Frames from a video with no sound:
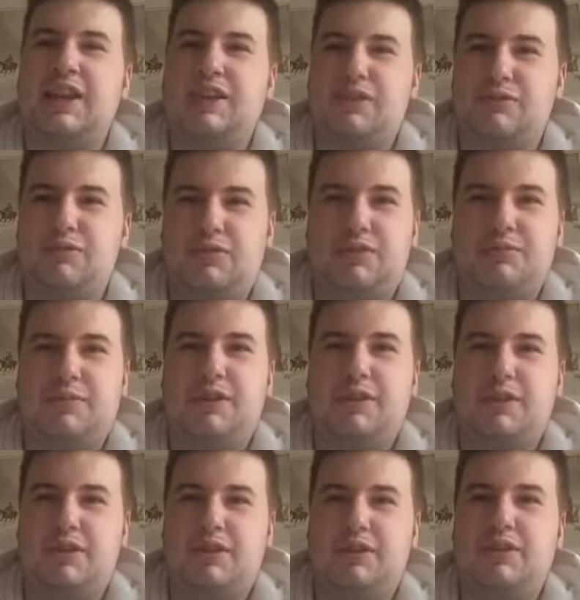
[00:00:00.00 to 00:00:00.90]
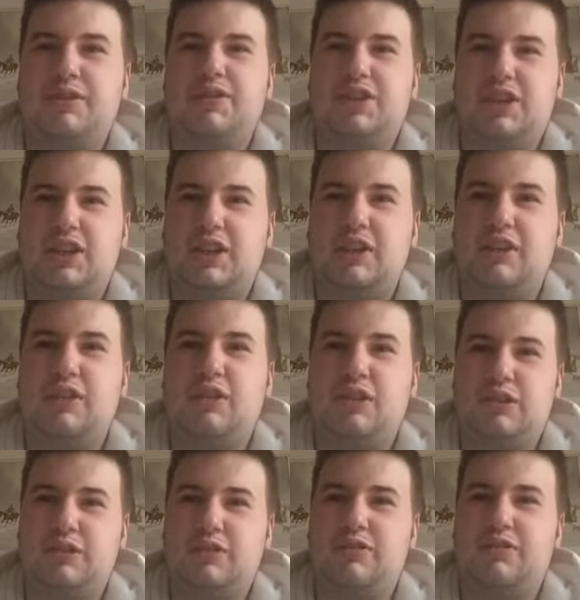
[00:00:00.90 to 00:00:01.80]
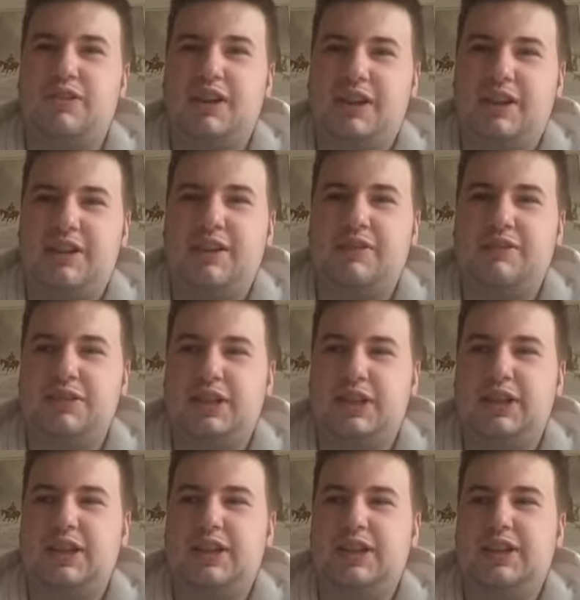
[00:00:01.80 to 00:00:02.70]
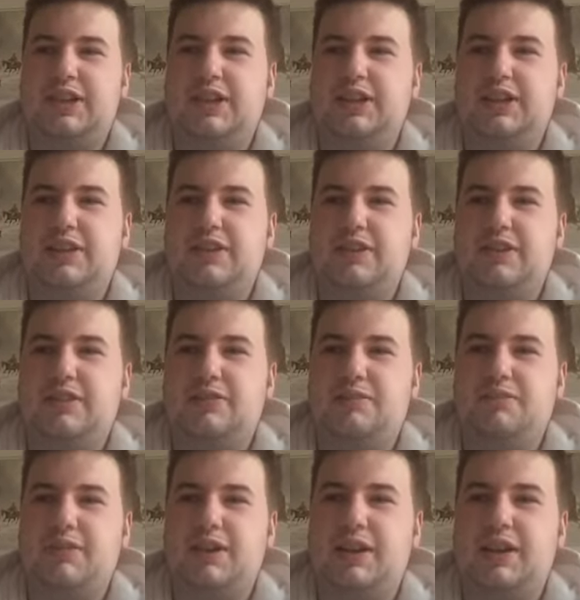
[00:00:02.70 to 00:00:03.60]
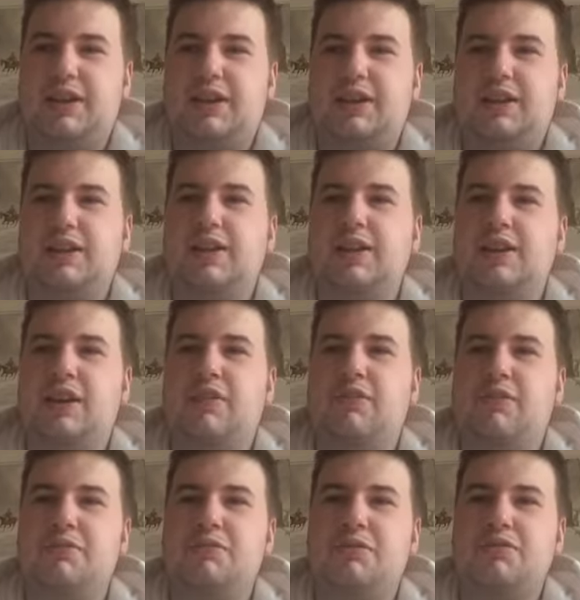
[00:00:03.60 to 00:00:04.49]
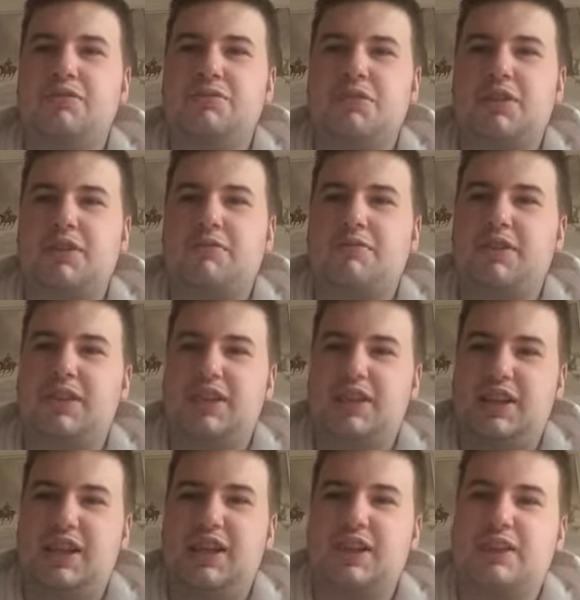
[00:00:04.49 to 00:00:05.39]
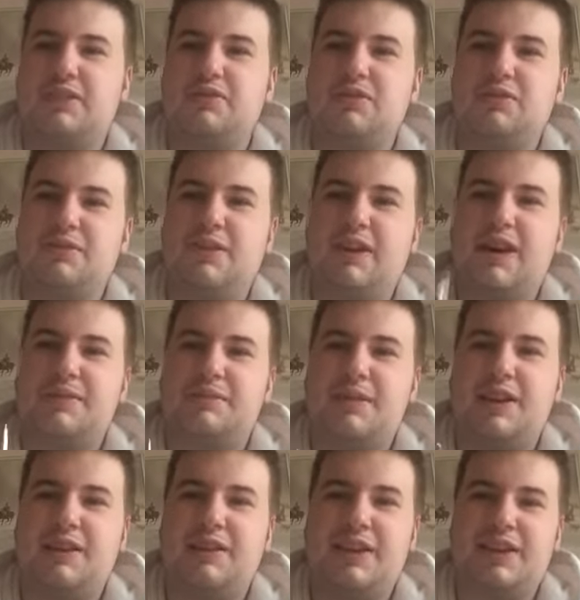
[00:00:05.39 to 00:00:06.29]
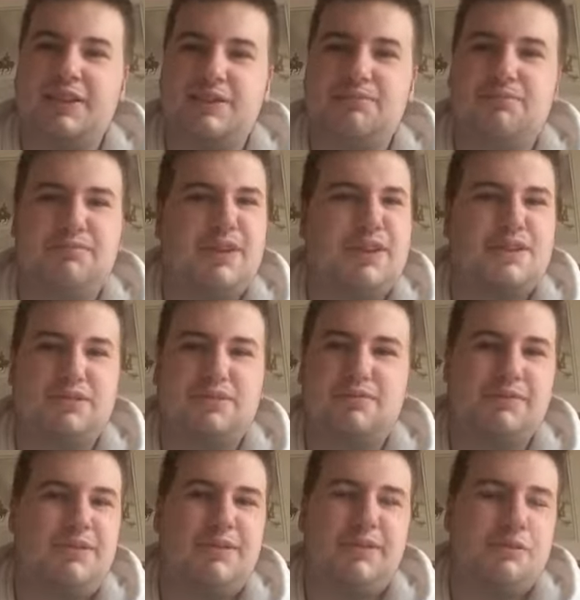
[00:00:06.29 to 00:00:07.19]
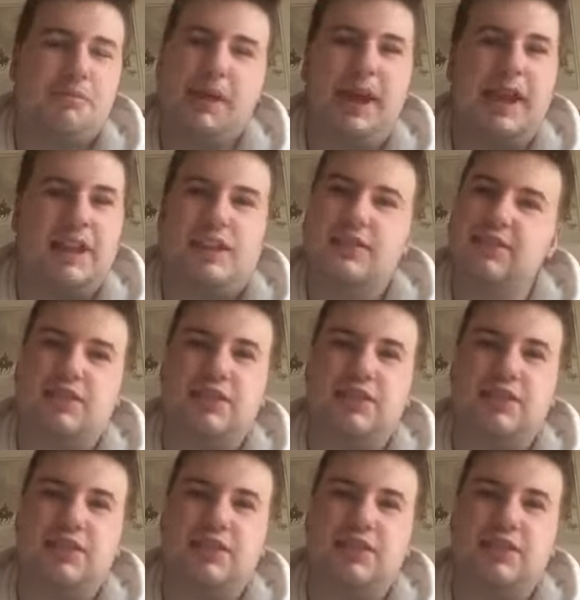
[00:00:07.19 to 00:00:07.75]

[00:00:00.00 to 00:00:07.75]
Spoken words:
is a rugby store. She can store quite loudly. Right. Oh, you wonder what I'm clicking. I don't lie, but I like to meddle with a pen.